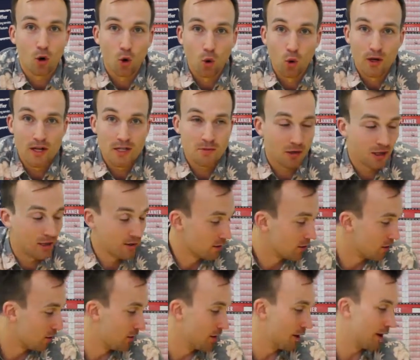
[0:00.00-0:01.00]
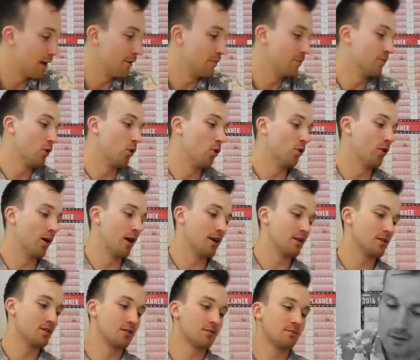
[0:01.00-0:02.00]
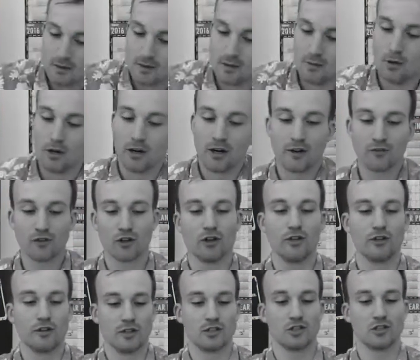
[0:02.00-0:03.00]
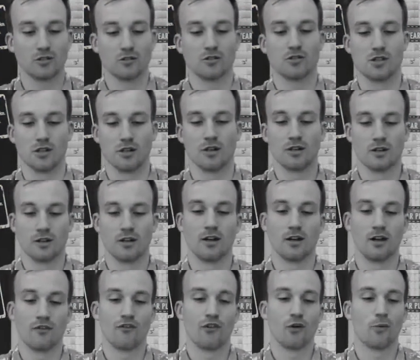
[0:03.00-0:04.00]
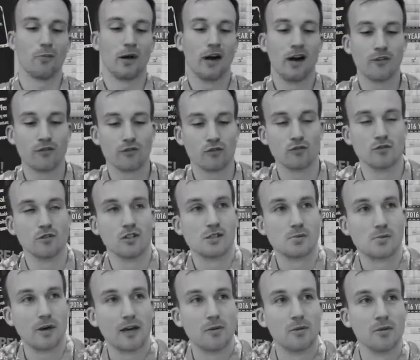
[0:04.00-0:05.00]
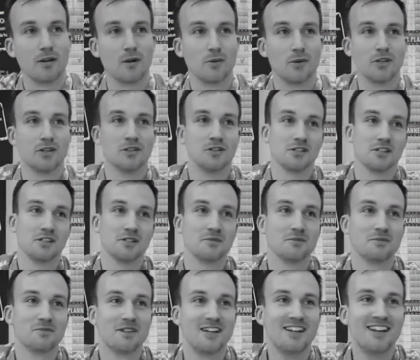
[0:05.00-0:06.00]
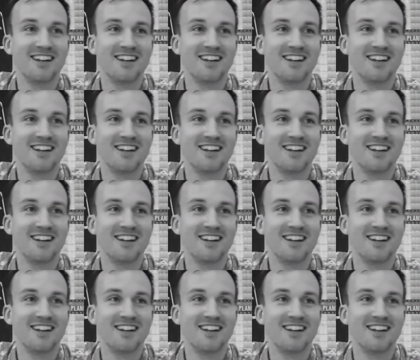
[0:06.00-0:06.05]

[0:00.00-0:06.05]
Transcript: Always play the long game, always. We're going to have to go digital soon, I think. I feel bad for all this paper that we're using.